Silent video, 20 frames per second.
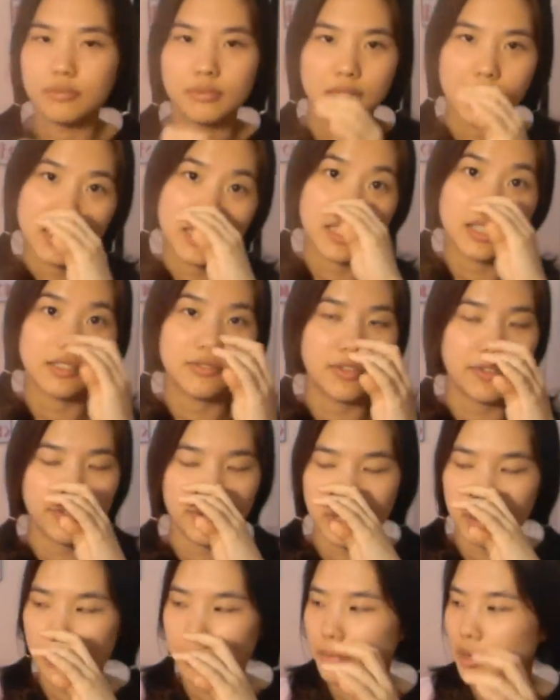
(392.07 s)
That's his
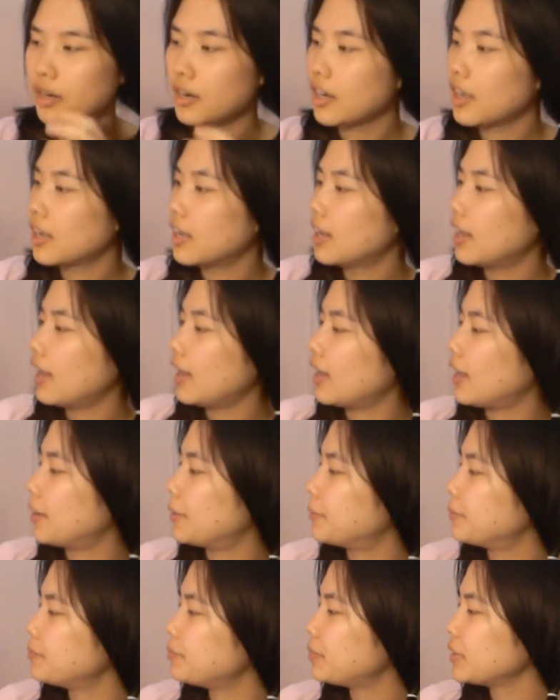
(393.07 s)
favorite number.
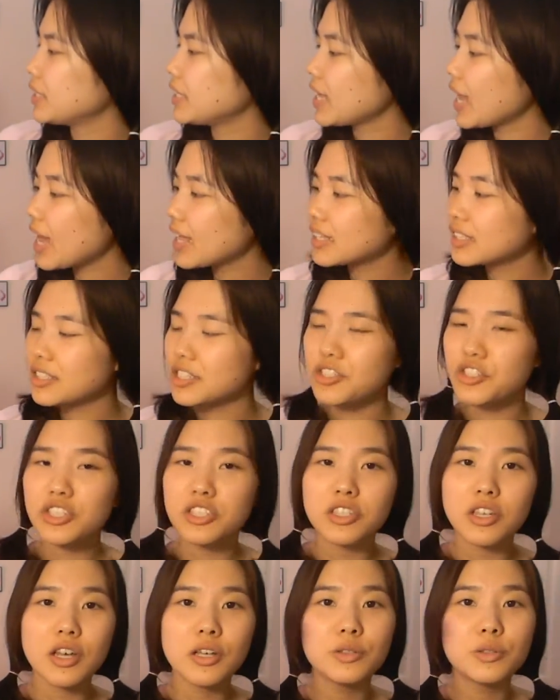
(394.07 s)
But yeah, this is
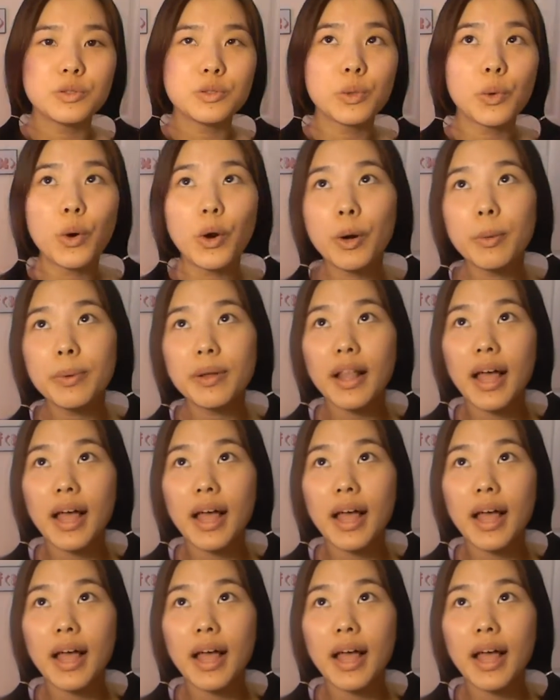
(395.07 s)
just adorable.